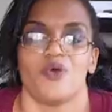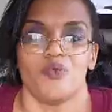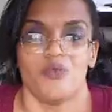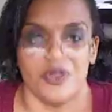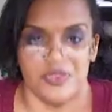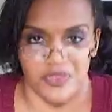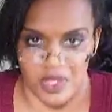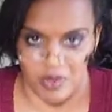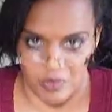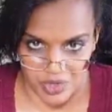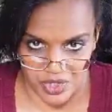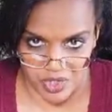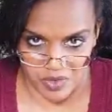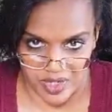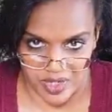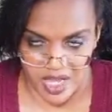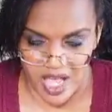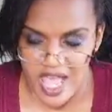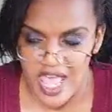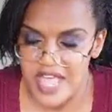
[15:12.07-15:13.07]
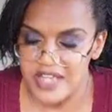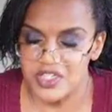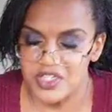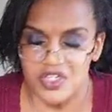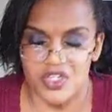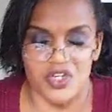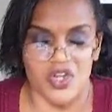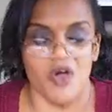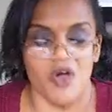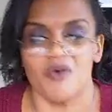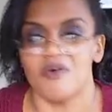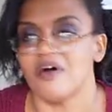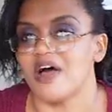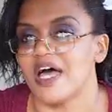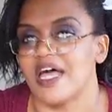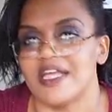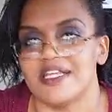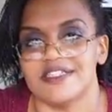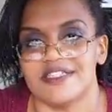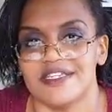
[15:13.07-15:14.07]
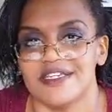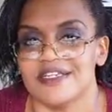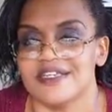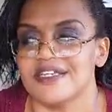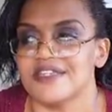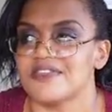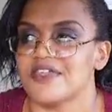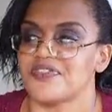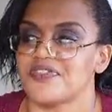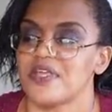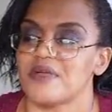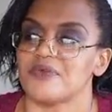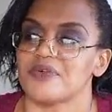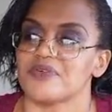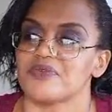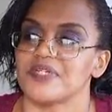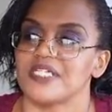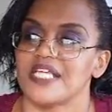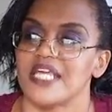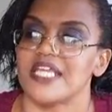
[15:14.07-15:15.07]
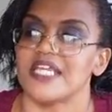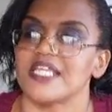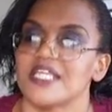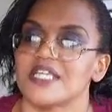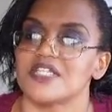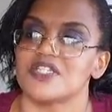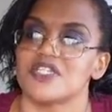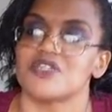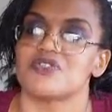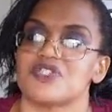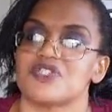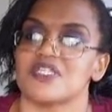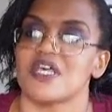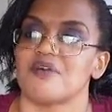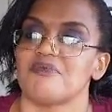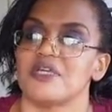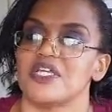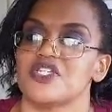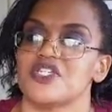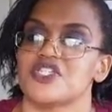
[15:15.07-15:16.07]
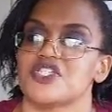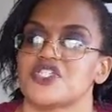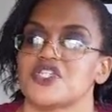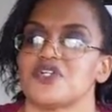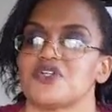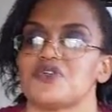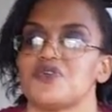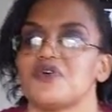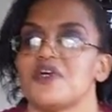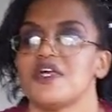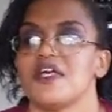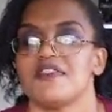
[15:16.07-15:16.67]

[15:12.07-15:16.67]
what they were doing. I had no idea that they were relating it to some issue